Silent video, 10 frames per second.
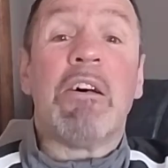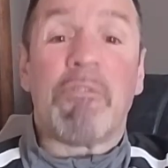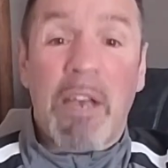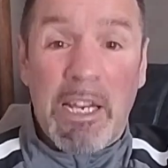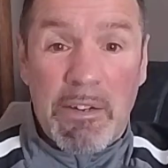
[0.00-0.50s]

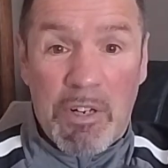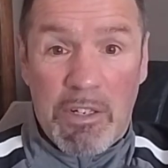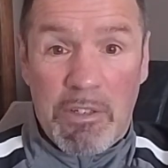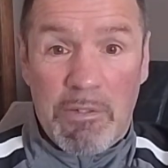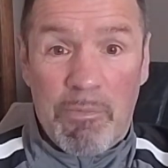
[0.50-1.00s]
fight
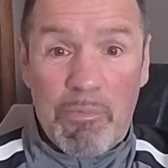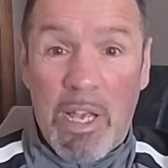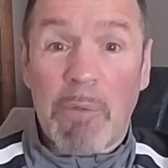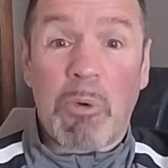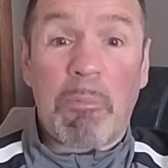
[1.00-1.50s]
ever.
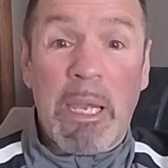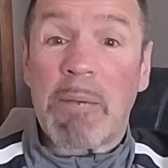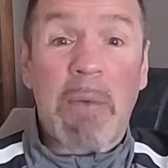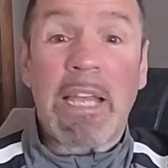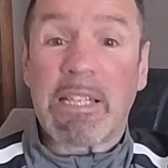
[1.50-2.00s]
It would be
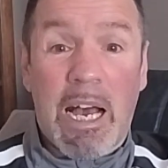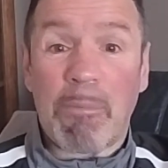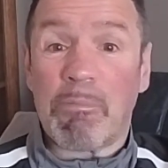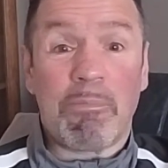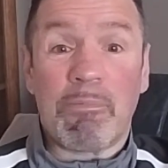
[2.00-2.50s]
in my
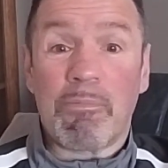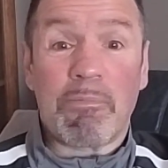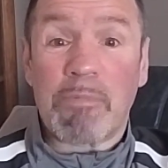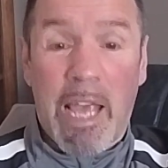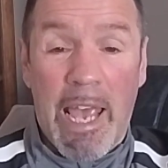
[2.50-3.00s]
top
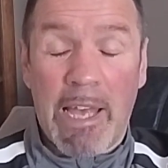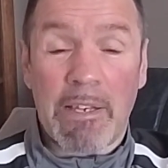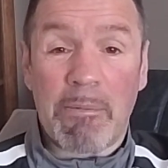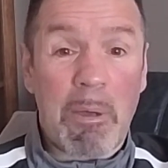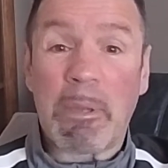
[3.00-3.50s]

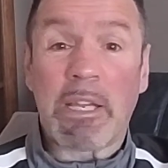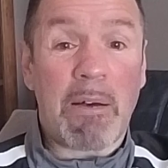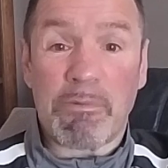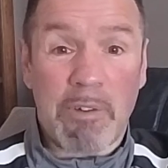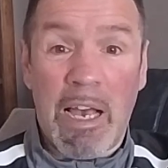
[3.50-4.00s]
10, maybe
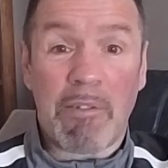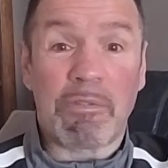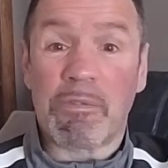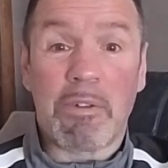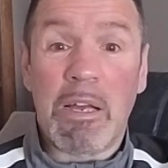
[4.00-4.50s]
top
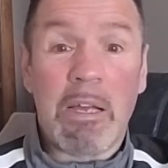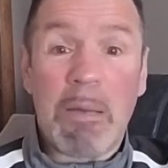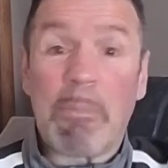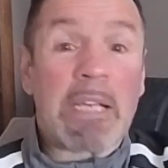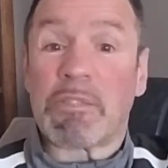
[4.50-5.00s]
5
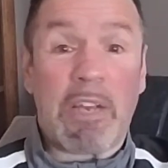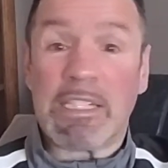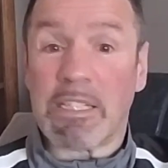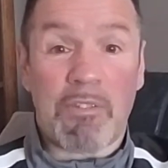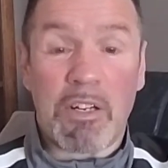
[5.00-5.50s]
best
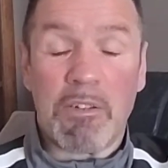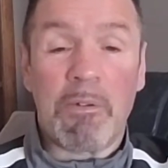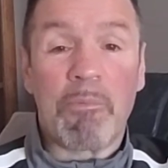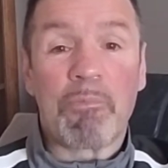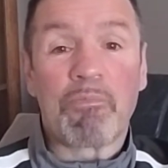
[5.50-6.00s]
fights ever.
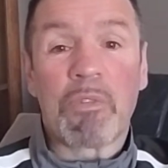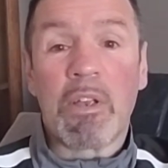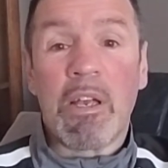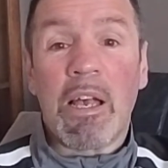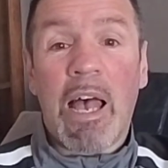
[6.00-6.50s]

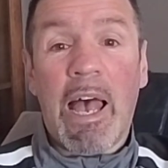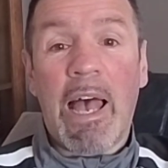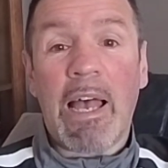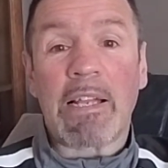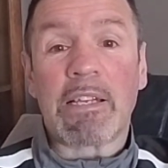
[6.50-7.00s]

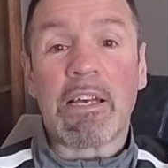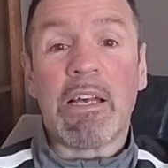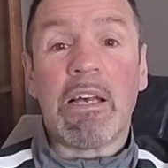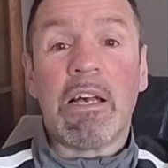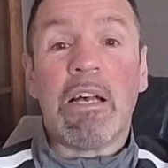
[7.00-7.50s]
And
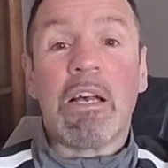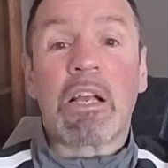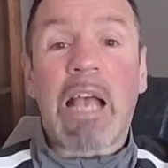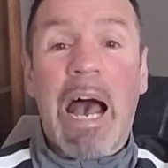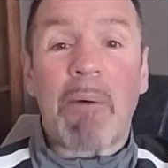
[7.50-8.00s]

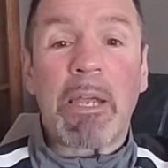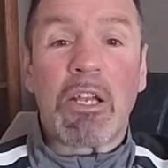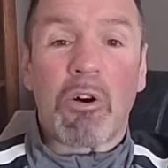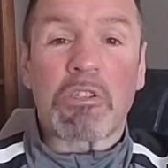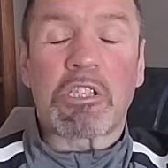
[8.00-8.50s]

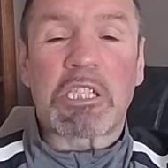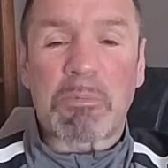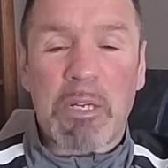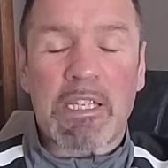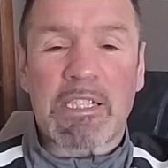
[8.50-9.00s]
Qawi lost a
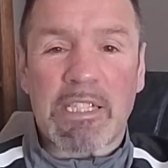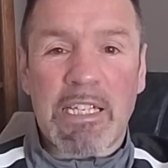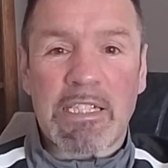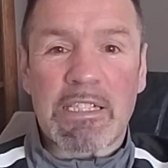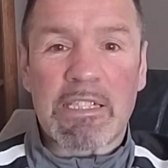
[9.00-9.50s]
split
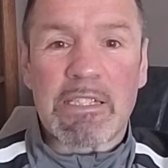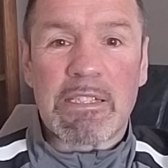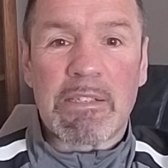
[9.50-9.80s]
decision.